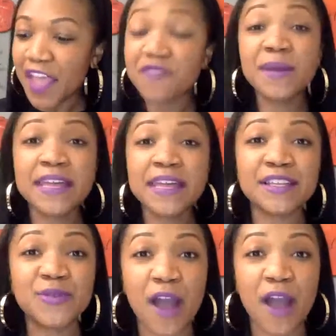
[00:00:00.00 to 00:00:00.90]
If we get
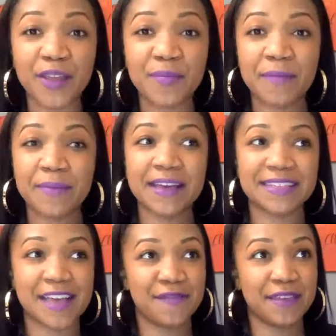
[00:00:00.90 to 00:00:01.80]
into an argument
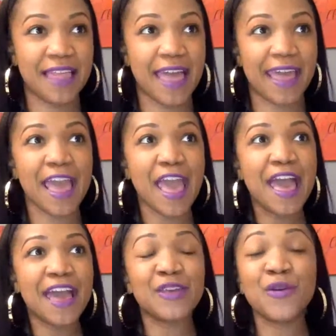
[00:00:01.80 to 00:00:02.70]
because I feel like
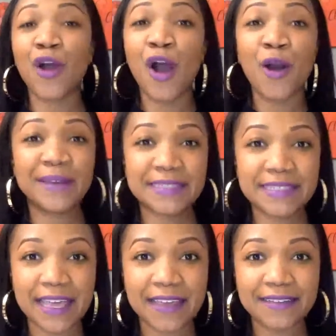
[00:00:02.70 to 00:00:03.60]
you're
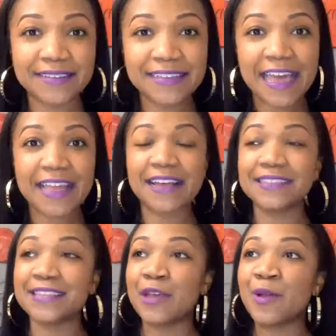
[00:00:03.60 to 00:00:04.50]
always late, and
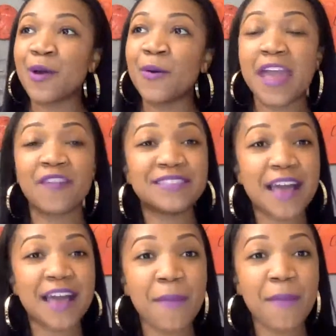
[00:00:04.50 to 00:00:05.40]
I say, you know what, every
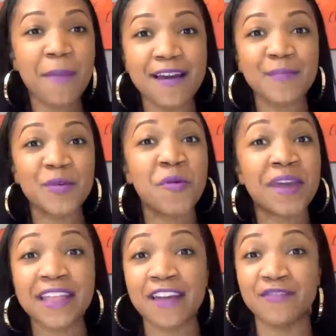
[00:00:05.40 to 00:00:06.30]
time I come,
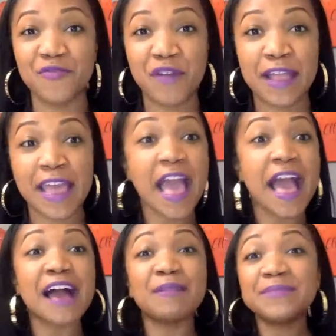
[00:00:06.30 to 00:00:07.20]
you ain't never ready.
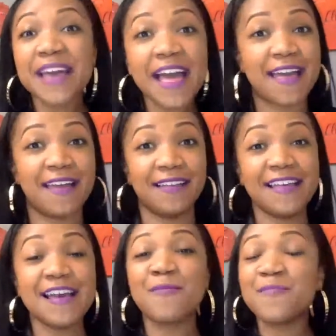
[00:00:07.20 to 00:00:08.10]
I'm tired.
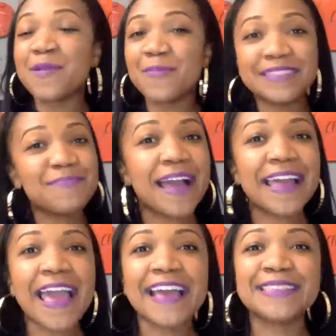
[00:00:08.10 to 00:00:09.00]
I've been wasting
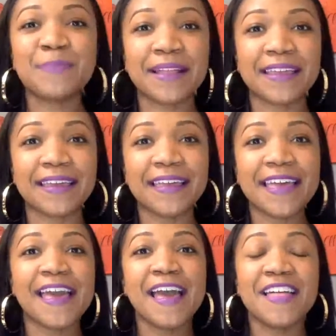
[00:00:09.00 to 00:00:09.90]
my gas money.
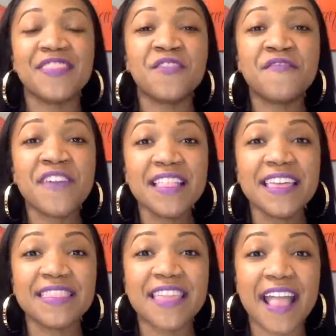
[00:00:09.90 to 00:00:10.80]
The
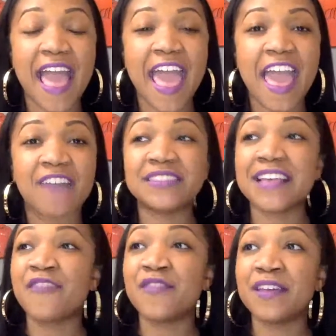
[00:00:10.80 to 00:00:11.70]
feeling that I have
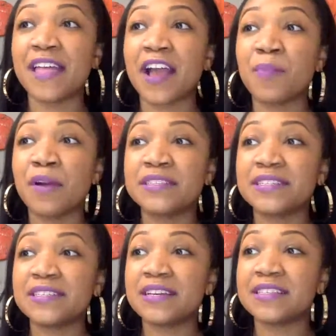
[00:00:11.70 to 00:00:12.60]
is I feel like a
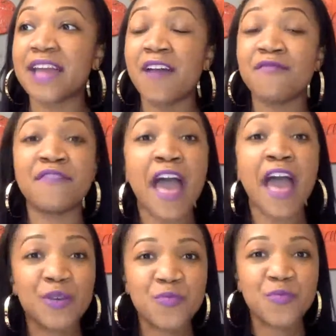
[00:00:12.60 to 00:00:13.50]
person does not
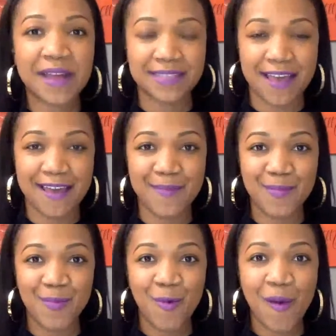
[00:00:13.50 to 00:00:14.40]
value my
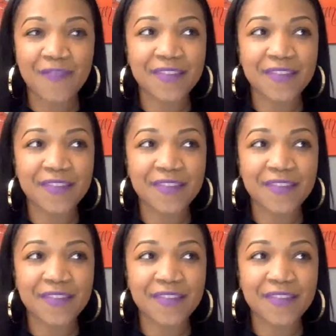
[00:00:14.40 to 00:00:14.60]
time, or